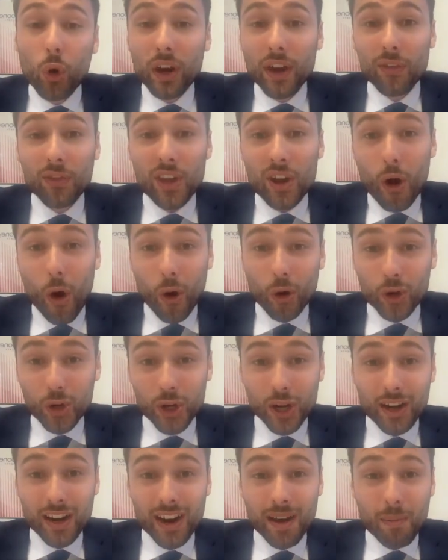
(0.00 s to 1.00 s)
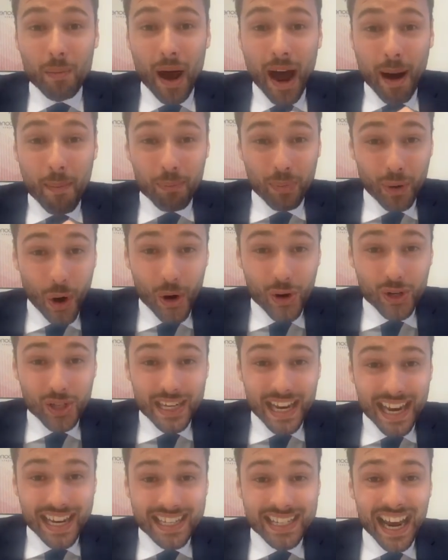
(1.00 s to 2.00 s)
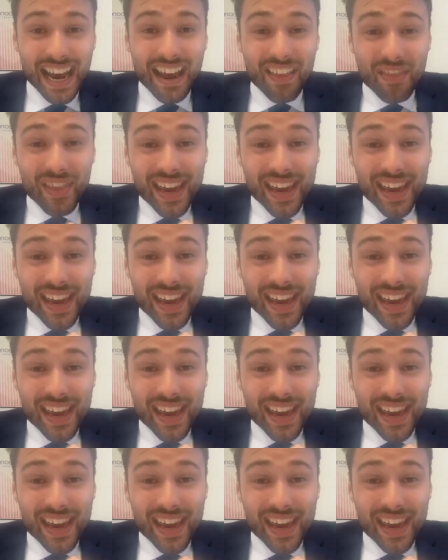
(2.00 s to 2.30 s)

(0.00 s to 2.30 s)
look at the auction process,